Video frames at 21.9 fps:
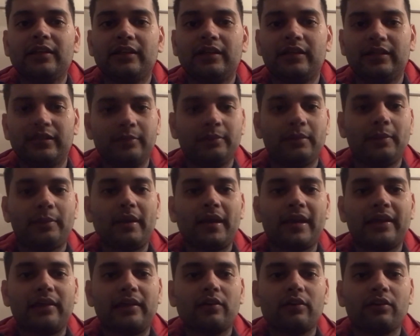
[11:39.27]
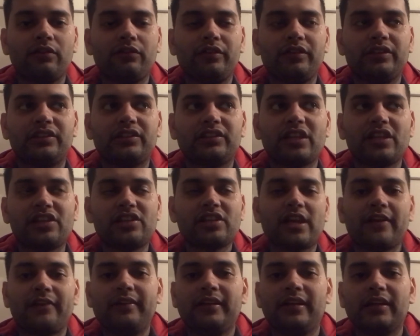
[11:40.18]
my bike with such
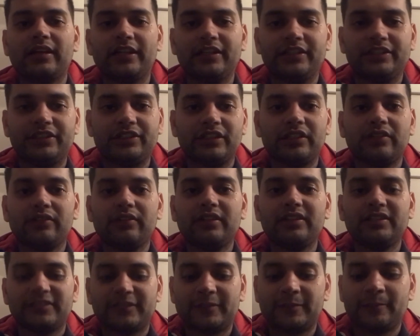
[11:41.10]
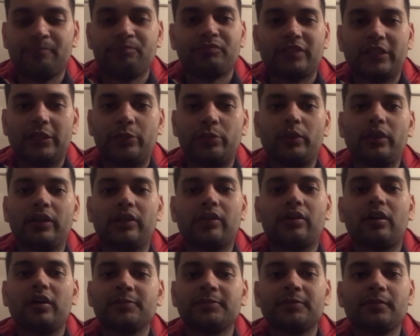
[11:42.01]
a heavy luggage, otherwise it will
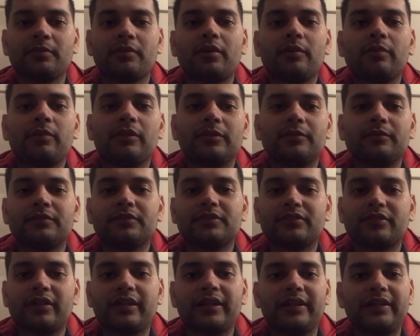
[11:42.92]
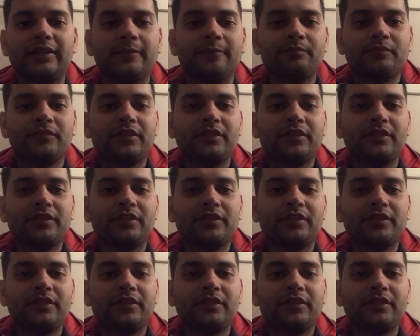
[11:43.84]
cause me problems, right?